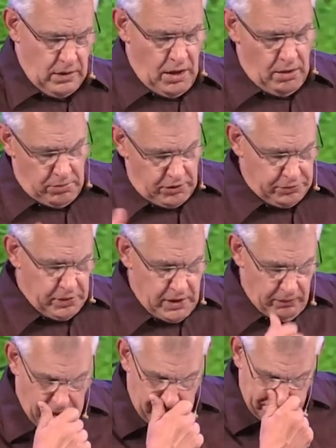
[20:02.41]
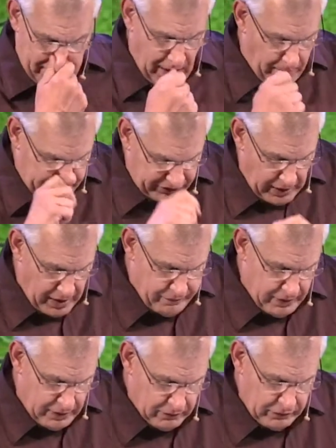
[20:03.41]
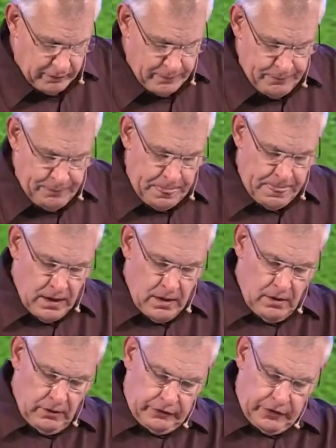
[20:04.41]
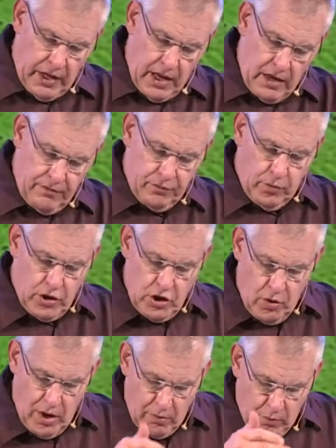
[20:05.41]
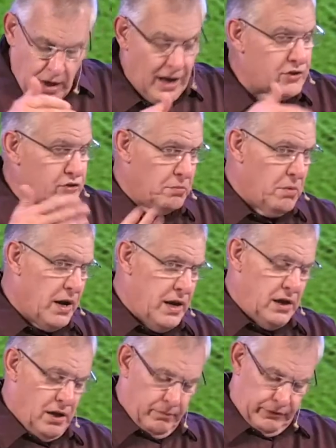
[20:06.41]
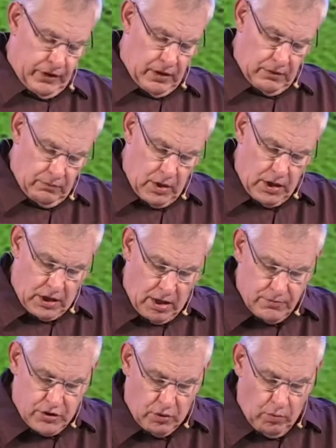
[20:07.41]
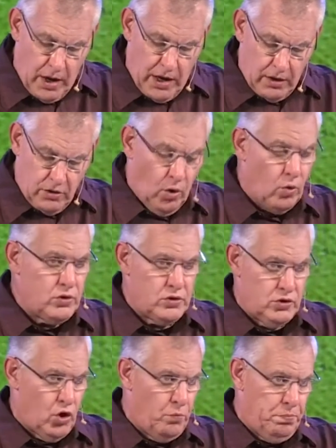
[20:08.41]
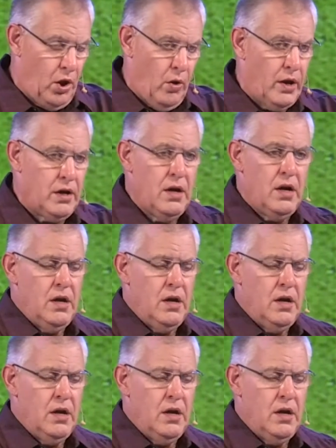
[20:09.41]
Number three, ramping up savings. Save when you when extra money comes in, when it comes your way. Don't go blow it.